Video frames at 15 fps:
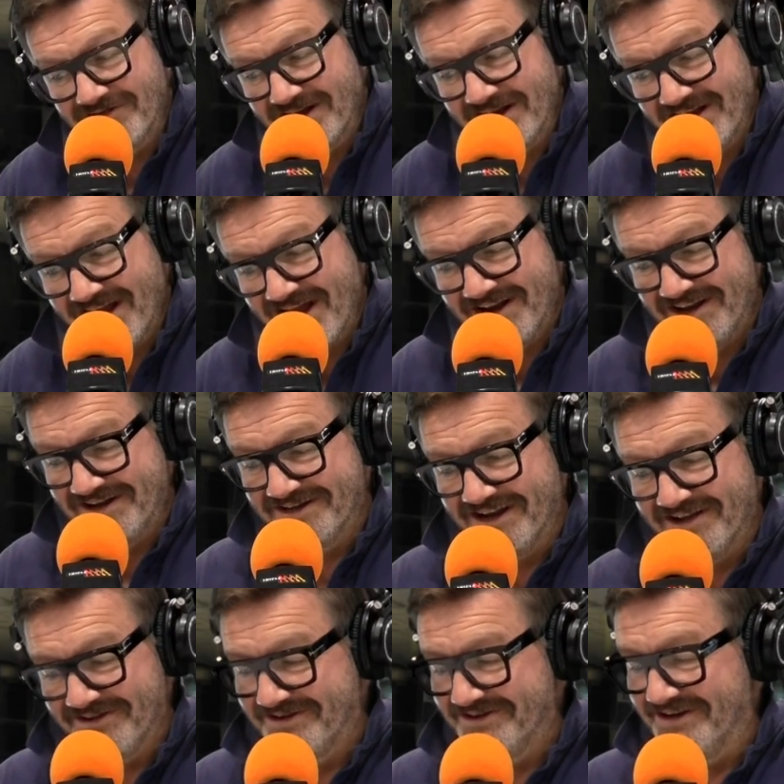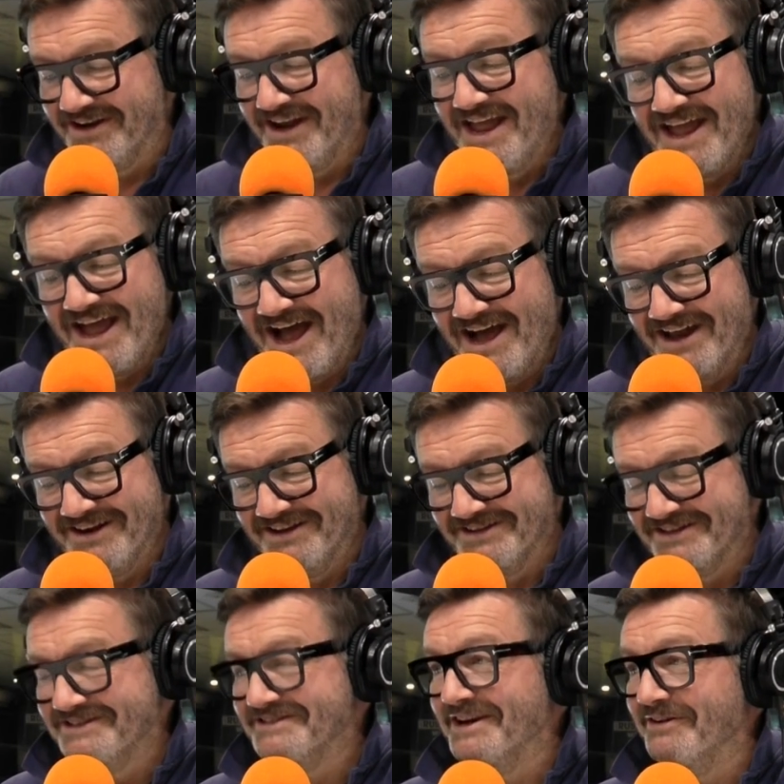Lovely and intelligent aren't
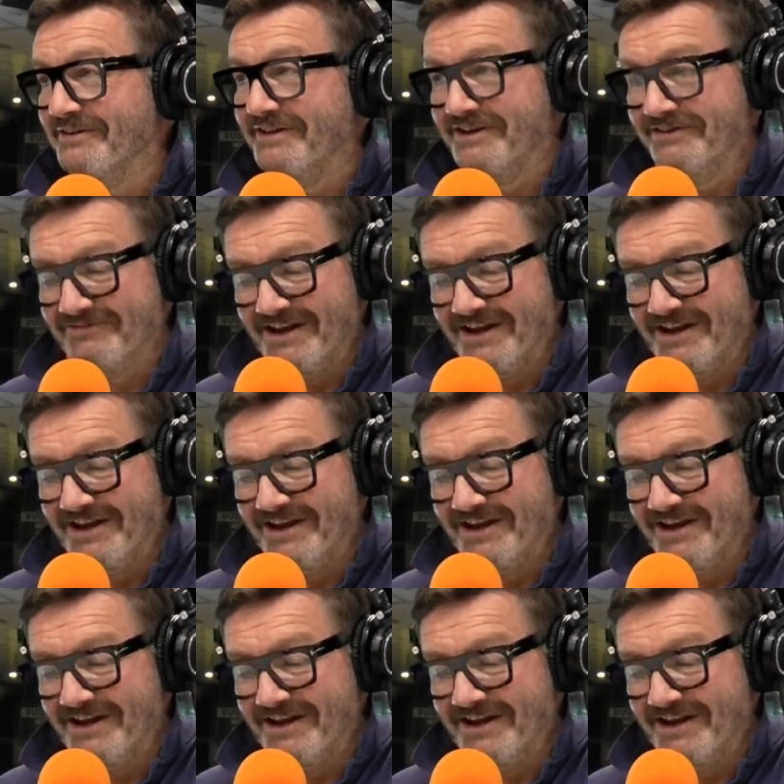necessarily a